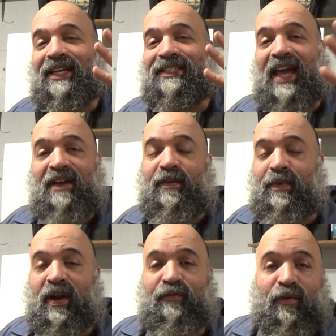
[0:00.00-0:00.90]
to
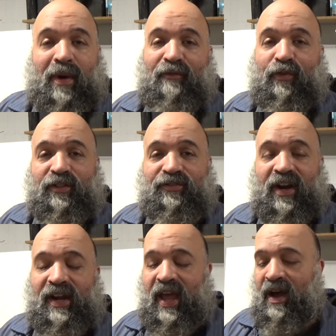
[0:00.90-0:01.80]
everybody for my voice
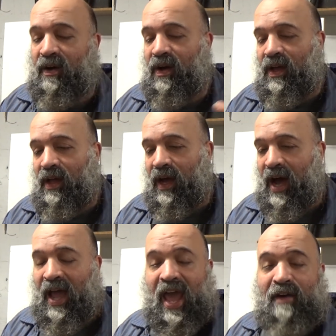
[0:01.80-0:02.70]
right now.
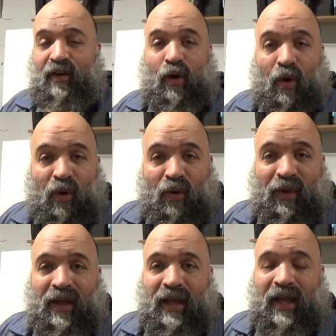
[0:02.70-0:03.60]
I have a
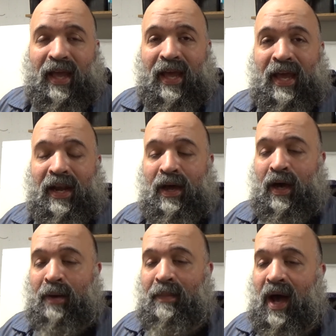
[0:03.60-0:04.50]
cold, and
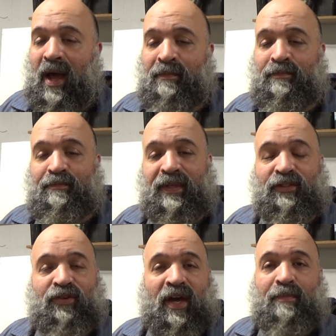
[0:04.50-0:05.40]
I've been
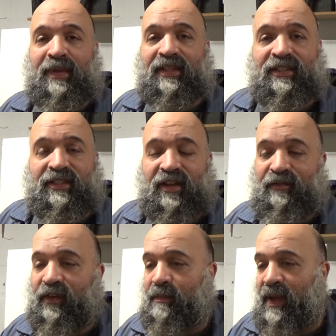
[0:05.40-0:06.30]
trying to beat this thing
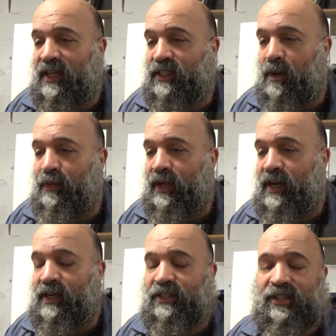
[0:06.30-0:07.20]
for the past couple
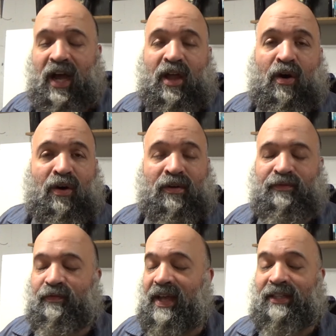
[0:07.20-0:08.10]
years.
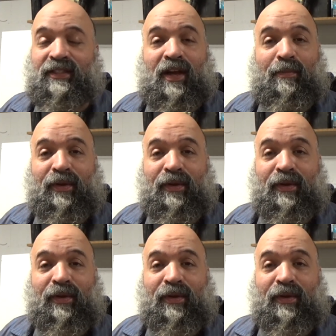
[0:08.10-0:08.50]
past